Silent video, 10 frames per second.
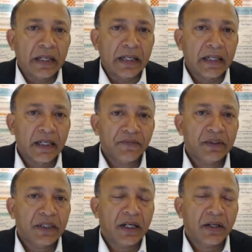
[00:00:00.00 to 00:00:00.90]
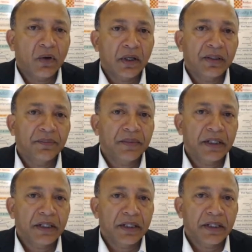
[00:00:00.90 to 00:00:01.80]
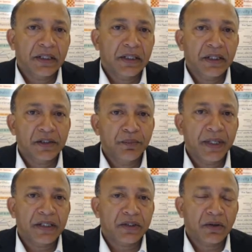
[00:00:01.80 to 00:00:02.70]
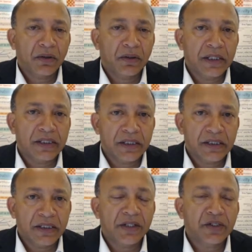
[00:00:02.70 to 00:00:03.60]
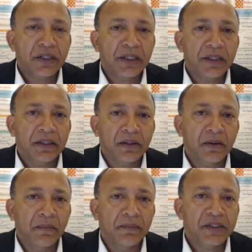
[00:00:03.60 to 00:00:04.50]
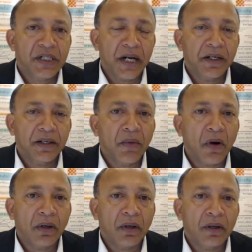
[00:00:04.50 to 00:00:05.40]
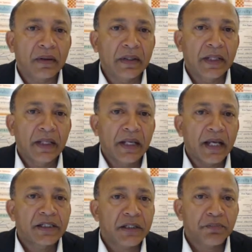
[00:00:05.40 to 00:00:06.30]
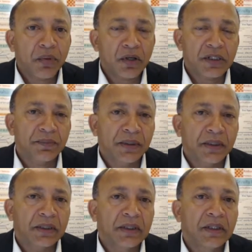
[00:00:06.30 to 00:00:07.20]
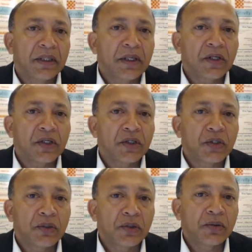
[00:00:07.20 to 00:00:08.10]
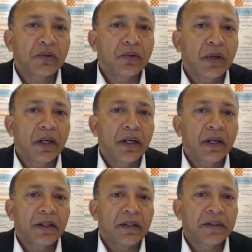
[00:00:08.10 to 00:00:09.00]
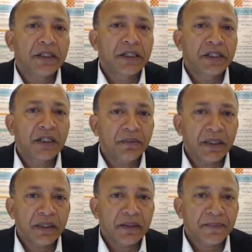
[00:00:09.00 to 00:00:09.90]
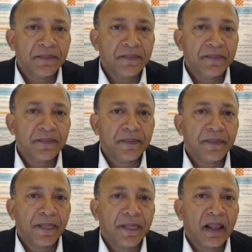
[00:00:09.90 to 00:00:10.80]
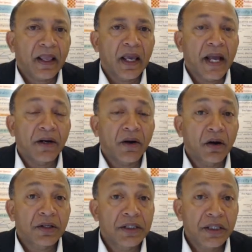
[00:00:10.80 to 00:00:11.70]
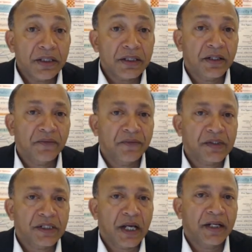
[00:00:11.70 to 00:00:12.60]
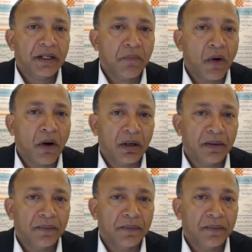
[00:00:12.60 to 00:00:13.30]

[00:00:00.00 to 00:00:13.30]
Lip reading: given that quantum theory is essentially the standard model, is it possible to determine an alternative standard model?